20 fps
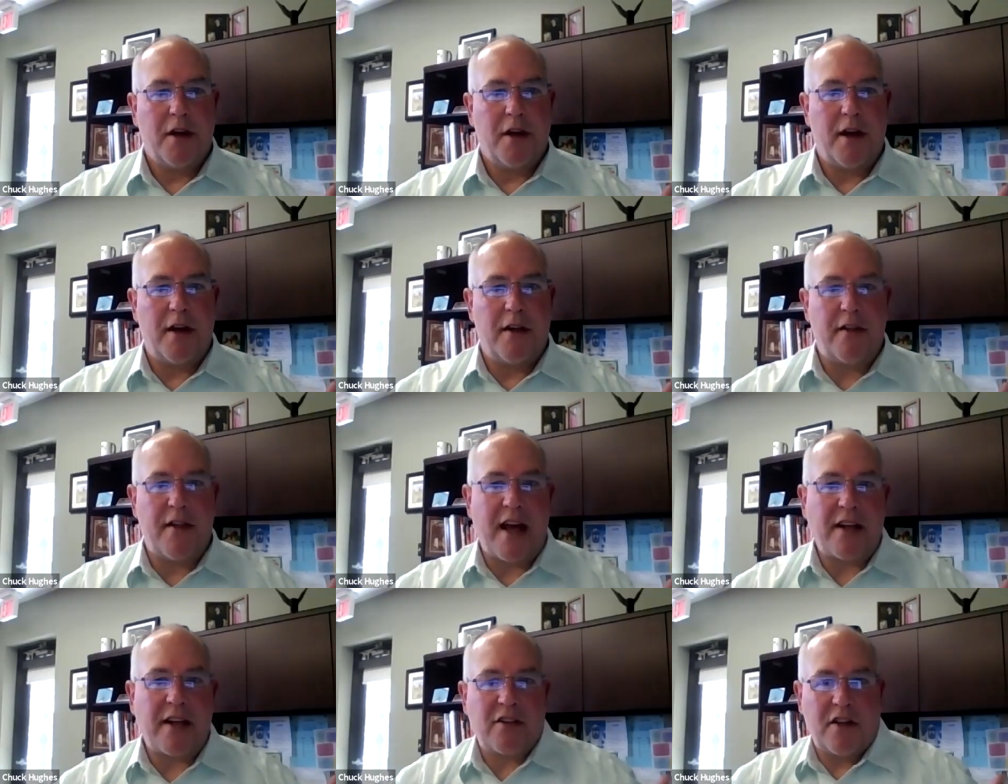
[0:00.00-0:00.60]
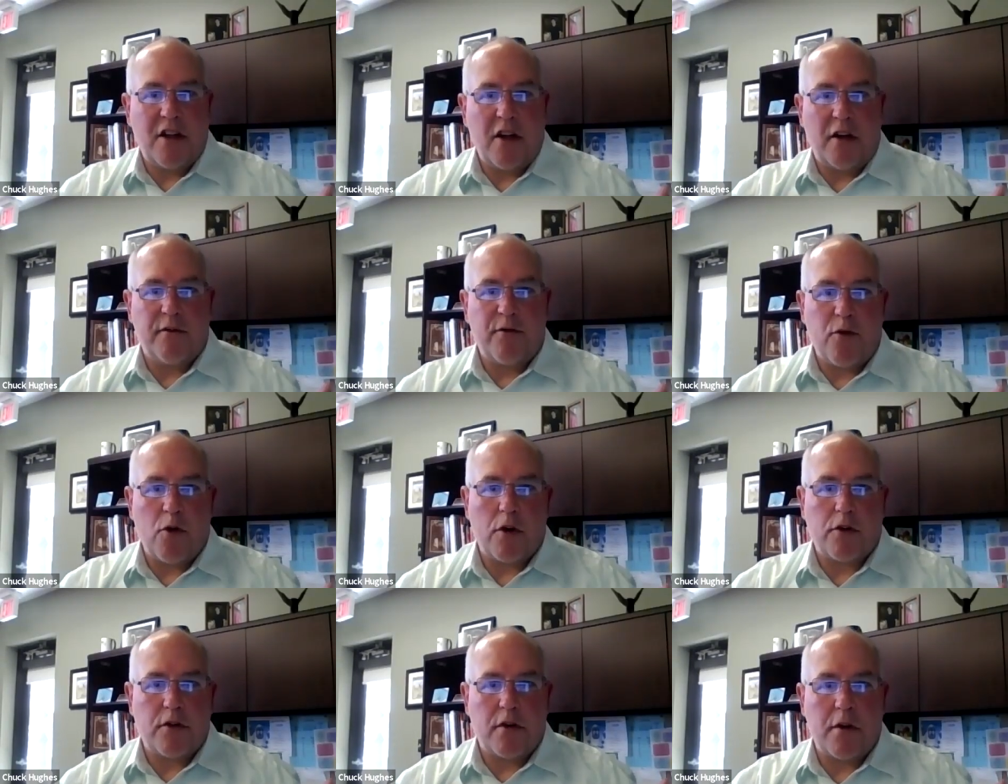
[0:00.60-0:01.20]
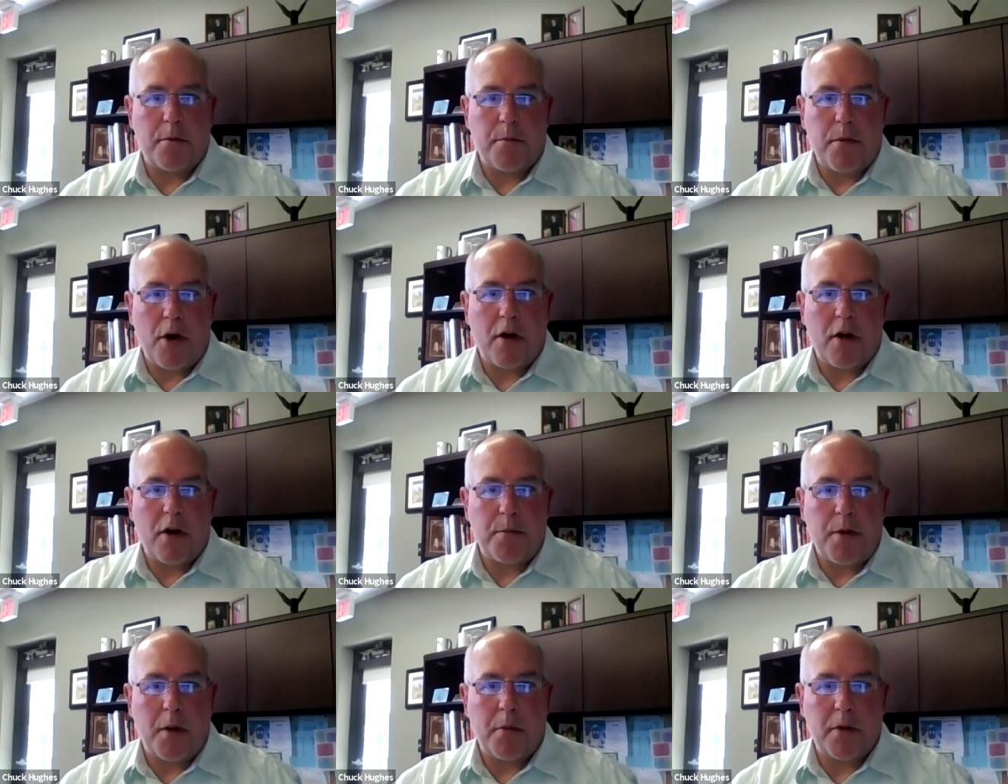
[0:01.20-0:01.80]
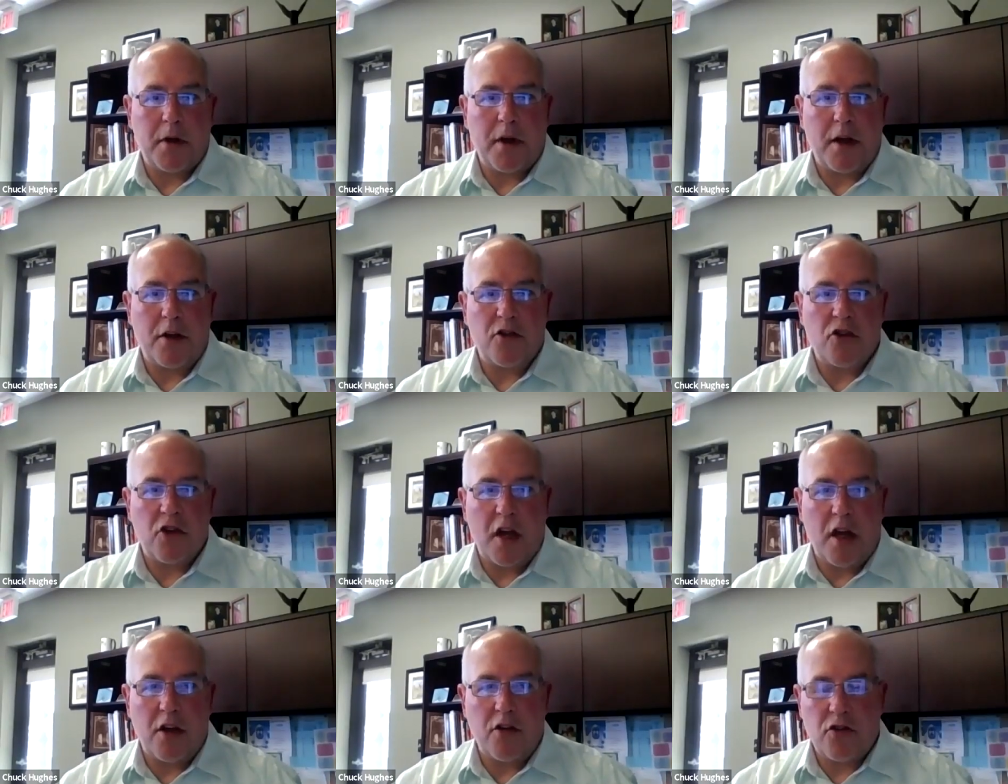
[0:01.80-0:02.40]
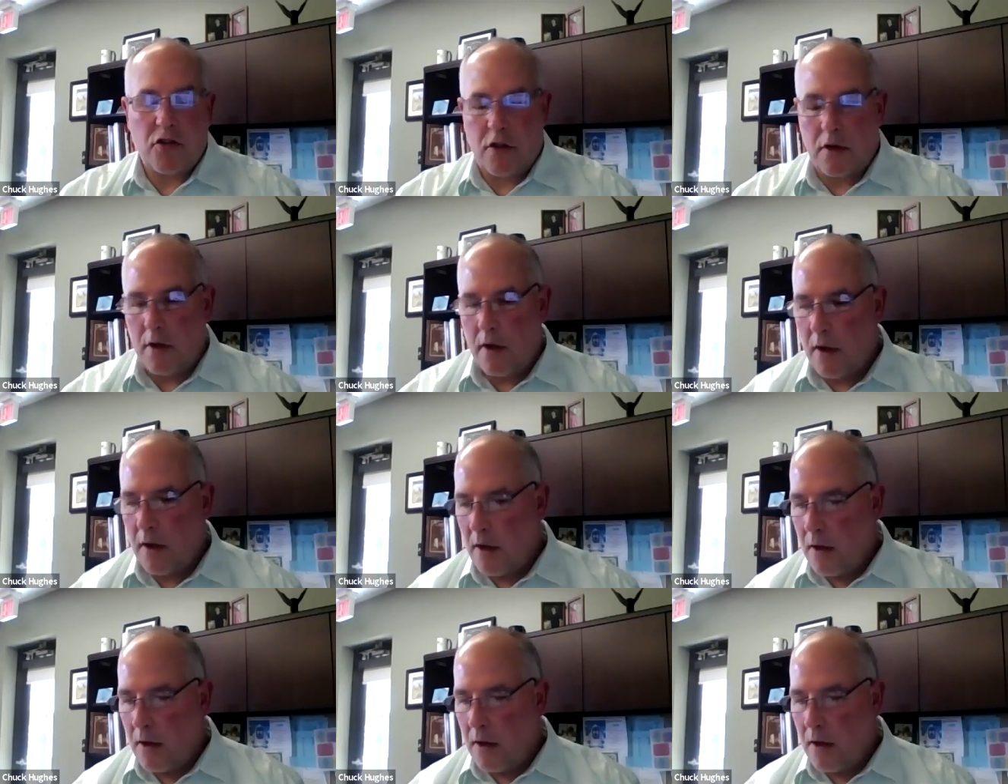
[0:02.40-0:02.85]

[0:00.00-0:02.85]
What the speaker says: And that's the unfortunate part of public education.